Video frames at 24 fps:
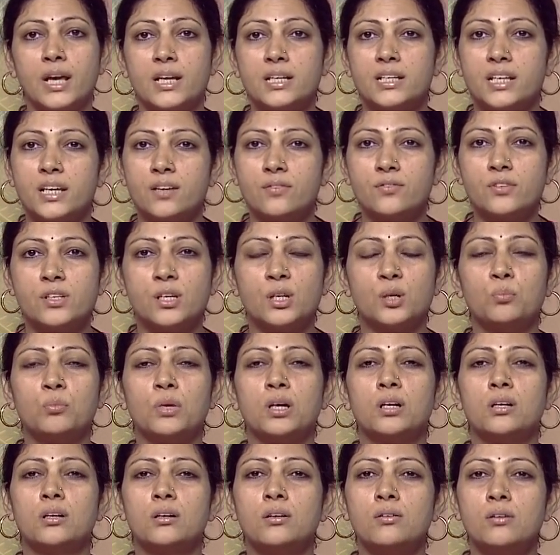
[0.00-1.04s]
That gives
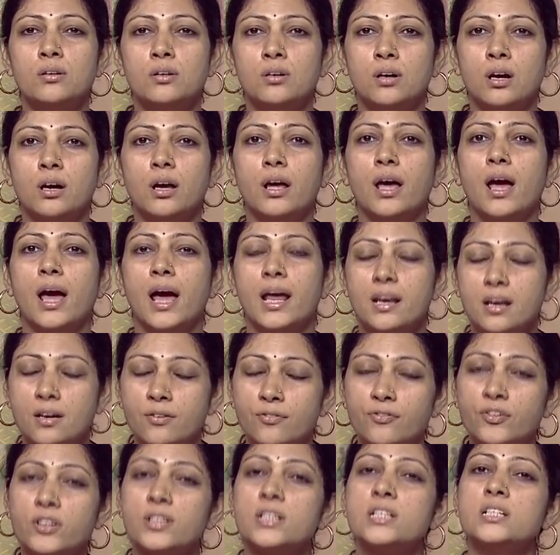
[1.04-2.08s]
him an
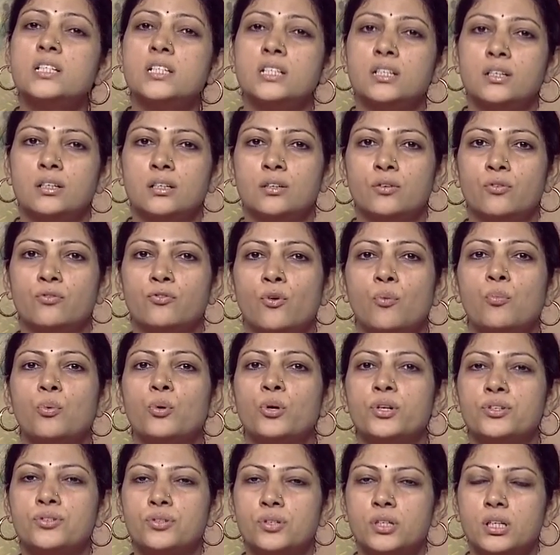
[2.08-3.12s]
affinity for
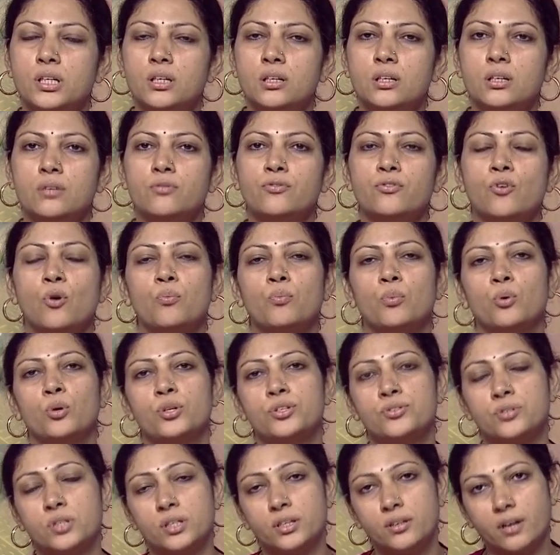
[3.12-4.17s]
poetry
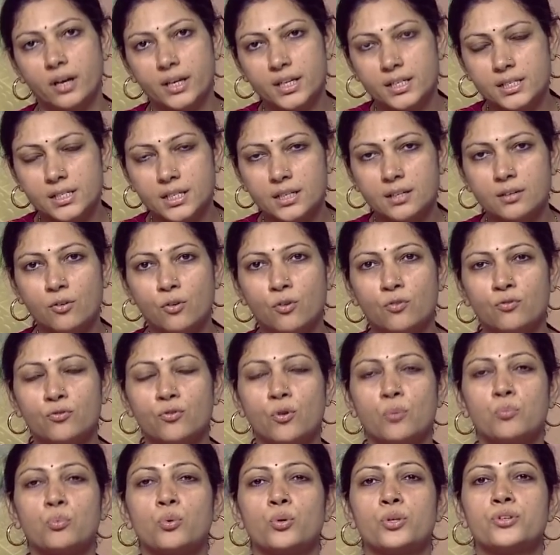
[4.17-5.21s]
writing,
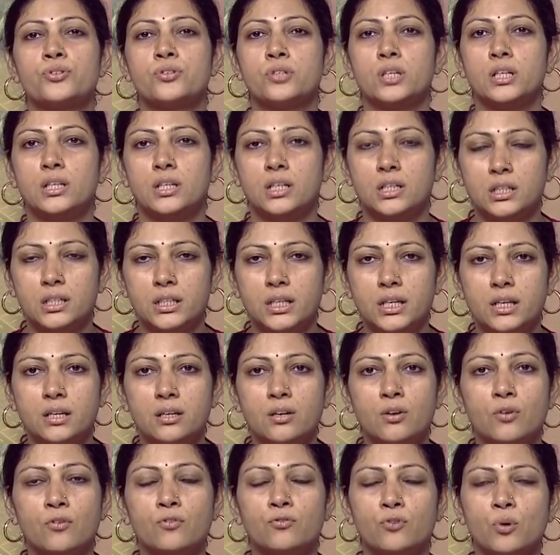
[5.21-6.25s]
for poetry
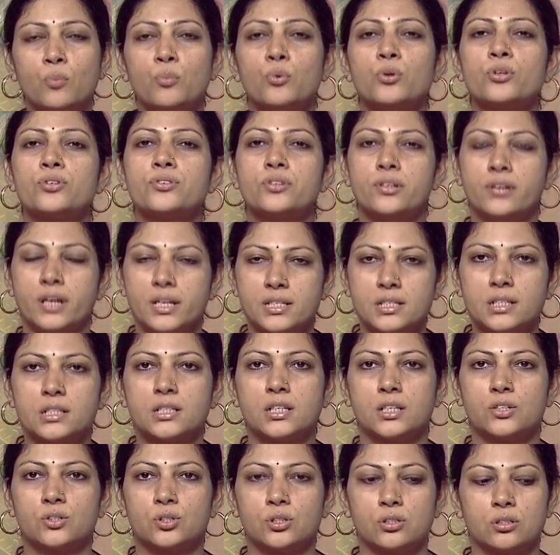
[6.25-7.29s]
learning, for poetry
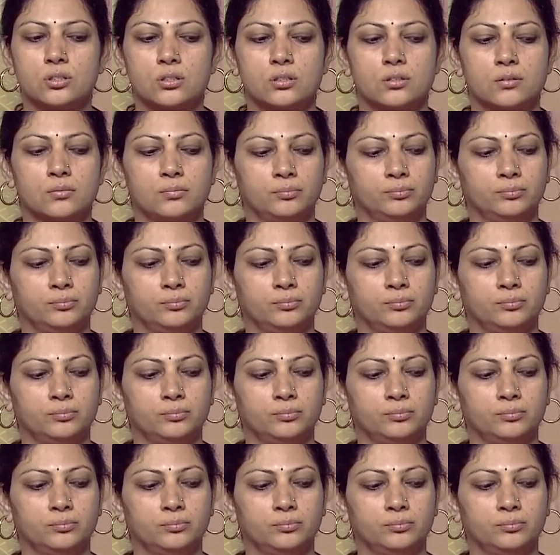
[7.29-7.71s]
recitation.